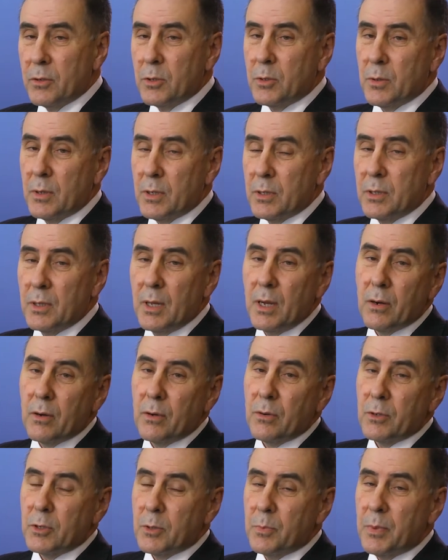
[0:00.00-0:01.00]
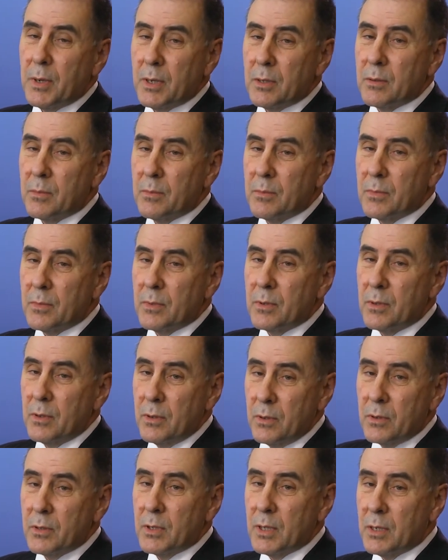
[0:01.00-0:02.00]
as narrow a spectrum
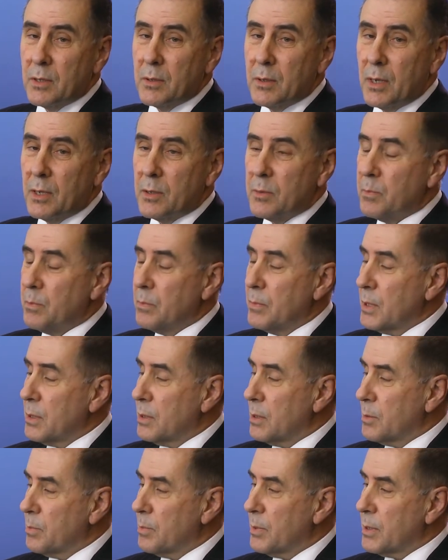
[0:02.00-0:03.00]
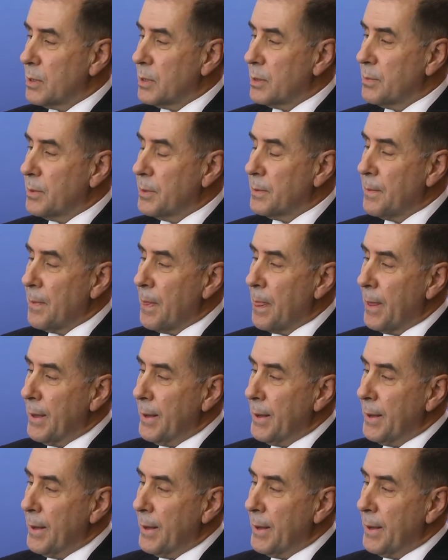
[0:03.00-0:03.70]
used as, as much as possible